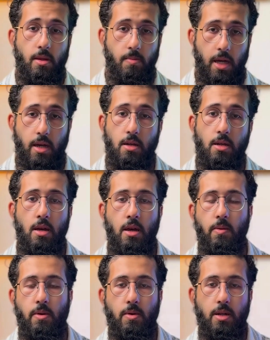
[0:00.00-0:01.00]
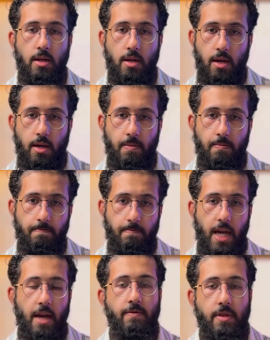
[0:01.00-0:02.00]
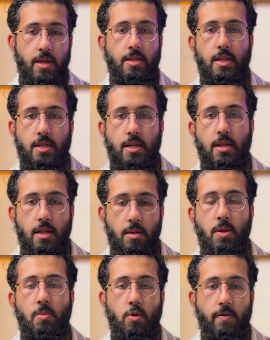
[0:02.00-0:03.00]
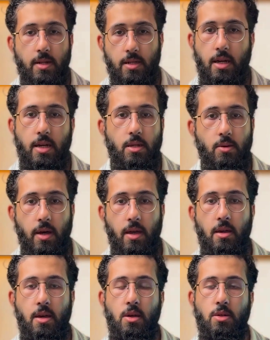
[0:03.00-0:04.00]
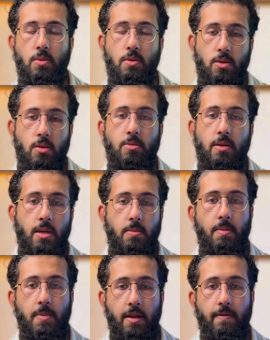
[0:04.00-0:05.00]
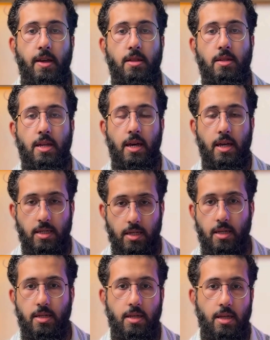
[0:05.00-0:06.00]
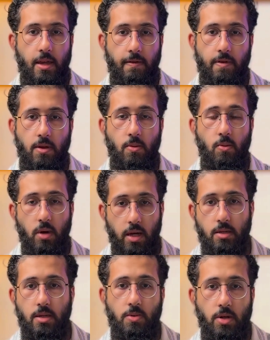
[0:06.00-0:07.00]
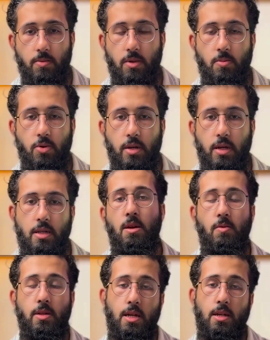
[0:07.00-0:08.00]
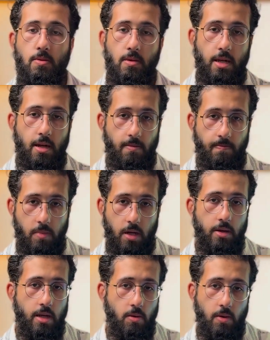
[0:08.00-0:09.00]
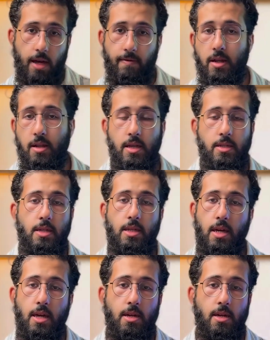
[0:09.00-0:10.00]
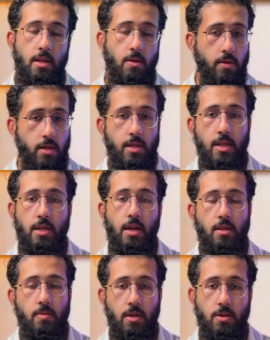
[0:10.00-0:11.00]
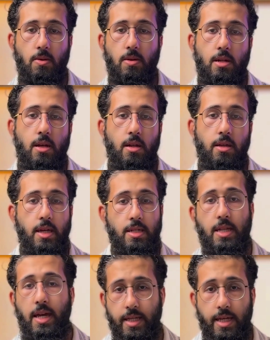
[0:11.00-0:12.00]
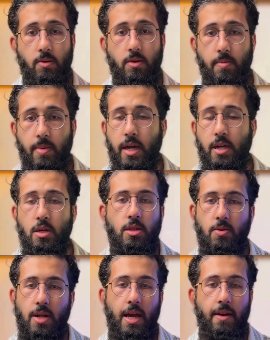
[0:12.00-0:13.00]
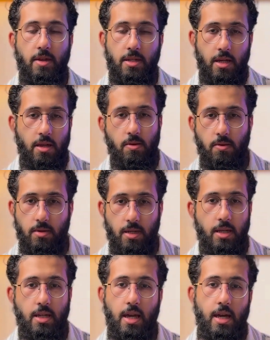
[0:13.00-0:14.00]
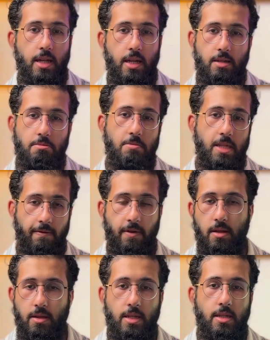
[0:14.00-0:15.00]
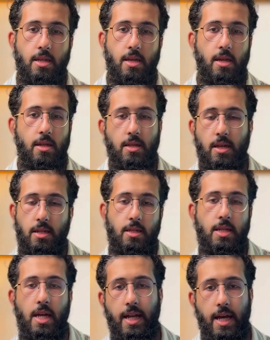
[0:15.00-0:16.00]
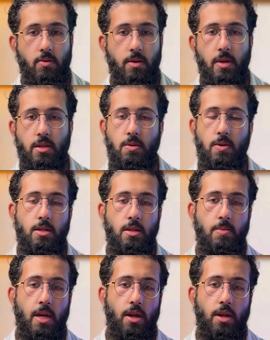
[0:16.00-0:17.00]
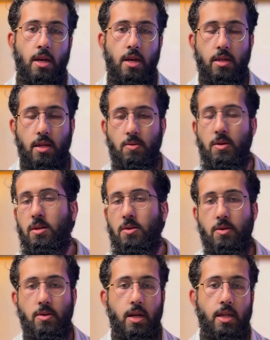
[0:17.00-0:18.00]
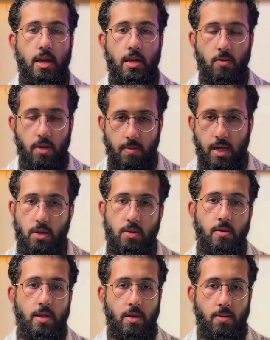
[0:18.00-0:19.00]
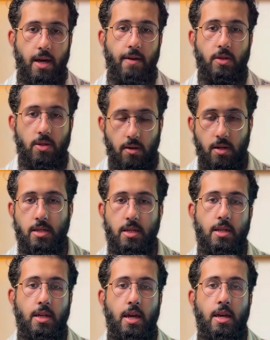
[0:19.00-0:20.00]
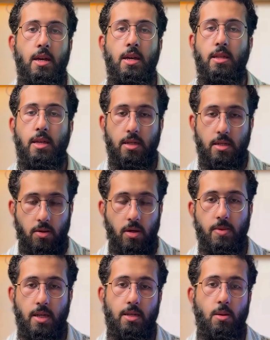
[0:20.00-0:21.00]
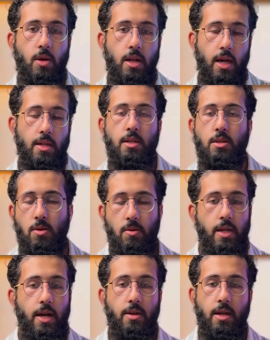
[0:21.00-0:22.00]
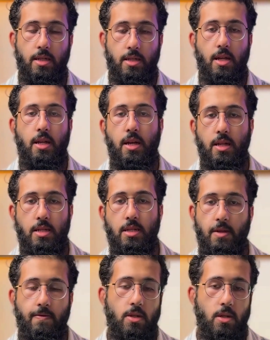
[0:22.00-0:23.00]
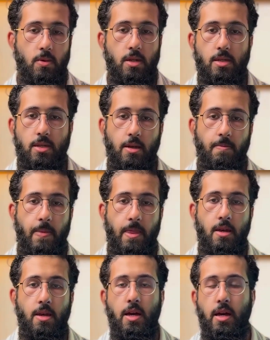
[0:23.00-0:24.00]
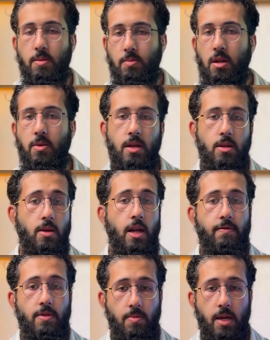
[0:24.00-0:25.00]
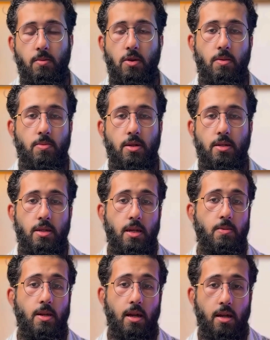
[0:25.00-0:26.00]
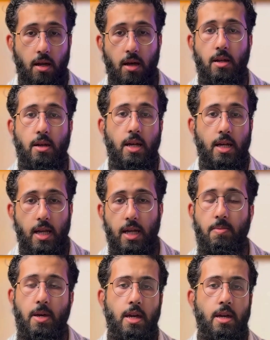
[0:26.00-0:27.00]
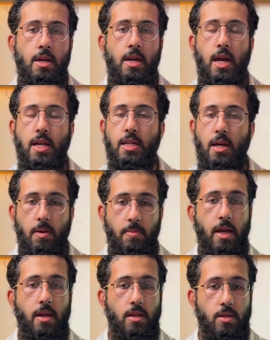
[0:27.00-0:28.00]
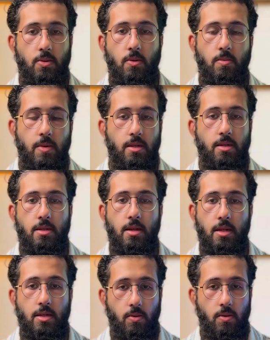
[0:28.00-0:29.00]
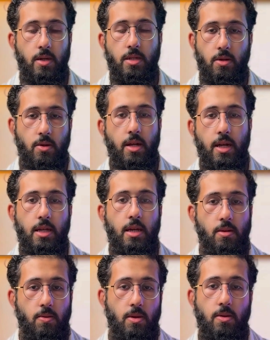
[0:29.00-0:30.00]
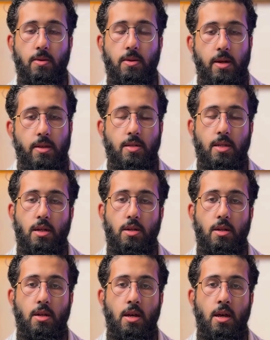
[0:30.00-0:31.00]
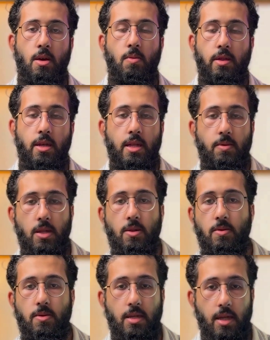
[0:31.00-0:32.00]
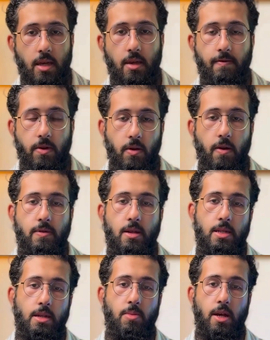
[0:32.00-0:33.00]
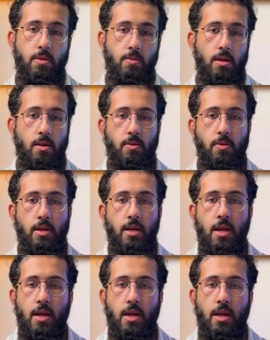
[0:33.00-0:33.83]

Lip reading: the page. We want to advertise these in a bit more of an enticing way. So you want to talk about some of the benefits that exist if you were to subscribe to the product. Once that's all done, below that you want to have a clear CTA, and you the CTA to be a solid color that stands out on the page. Don't have a see-through CTA that's difficult to see and doesn't stand out amongst the rest of the page. That's really not a good idea. You want to make sure that you have a solid CTA that screams at someone as they scroll down and is clear and easy for someone to see. And then below that, you can have some payment options in terms of like Klarna and ClearPay. Any type of paying installments is always a good idea to include around this section. One thing that we do see very often is that brands will include